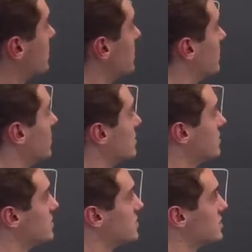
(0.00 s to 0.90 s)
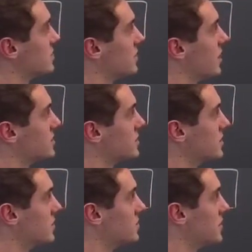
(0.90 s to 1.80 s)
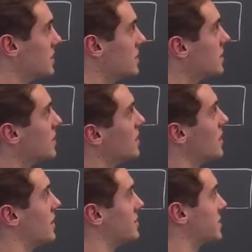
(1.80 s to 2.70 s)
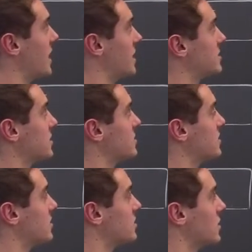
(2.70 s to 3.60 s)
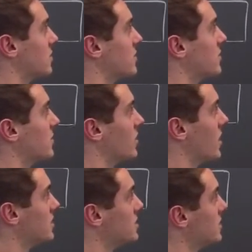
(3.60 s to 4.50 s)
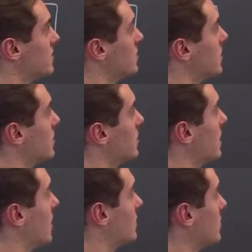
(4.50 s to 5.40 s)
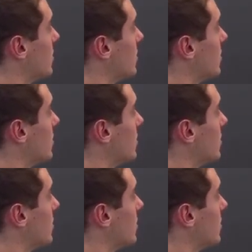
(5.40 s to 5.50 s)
24 newtons is applied to cord B, and it's asking us to determine the velocity of the pulley after